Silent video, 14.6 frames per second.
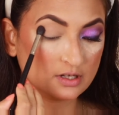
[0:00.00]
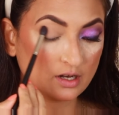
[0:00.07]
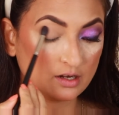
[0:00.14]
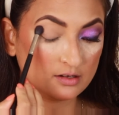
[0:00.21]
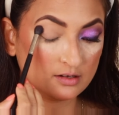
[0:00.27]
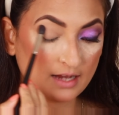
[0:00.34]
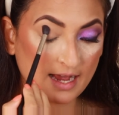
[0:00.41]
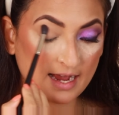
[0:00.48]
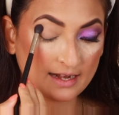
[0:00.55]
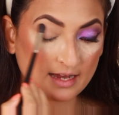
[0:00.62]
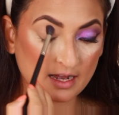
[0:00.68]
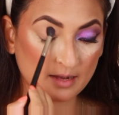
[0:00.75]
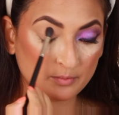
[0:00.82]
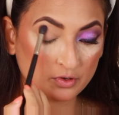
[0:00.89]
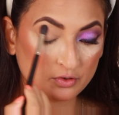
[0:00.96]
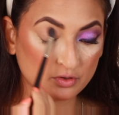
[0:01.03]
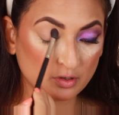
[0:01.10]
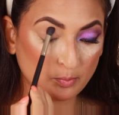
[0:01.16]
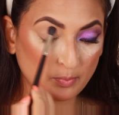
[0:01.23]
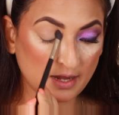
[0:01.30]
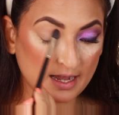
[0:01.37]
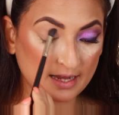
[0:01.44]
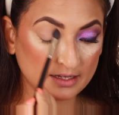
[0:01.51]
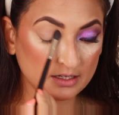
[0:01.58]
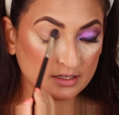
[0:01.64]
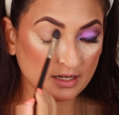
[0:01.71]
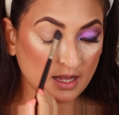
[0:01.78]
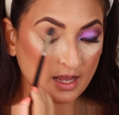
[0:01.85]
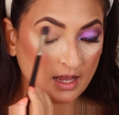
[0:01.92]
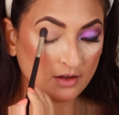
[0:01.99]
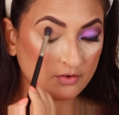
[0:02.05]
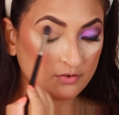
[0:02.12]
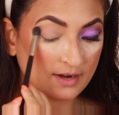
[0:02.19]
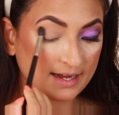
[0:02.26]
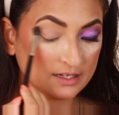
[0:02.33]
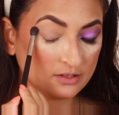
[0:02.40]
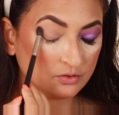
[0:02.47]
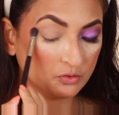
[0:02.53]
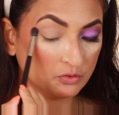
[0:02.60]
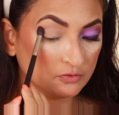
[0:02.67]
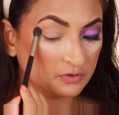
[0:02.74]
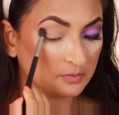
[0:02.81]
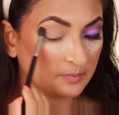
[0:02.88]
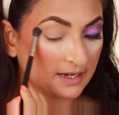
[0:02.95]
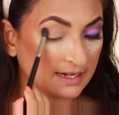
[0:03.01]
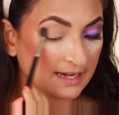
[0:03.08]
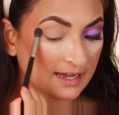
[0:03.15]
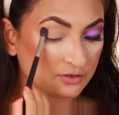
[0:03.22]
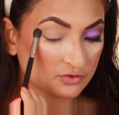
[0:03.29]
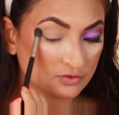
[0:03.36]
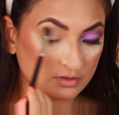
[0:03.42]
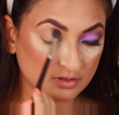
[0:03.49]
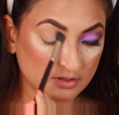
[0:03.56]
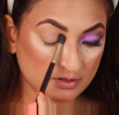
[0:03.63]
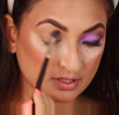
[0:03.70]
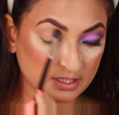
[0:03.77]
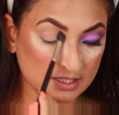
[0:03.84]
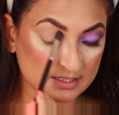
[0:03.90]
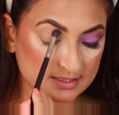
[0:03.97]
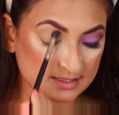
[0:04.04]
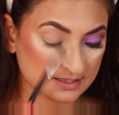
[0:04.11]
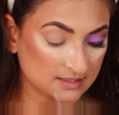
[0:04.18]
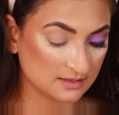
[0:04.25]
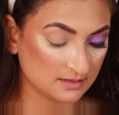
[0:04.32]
color, and I'm going to apply it right over my natural crease.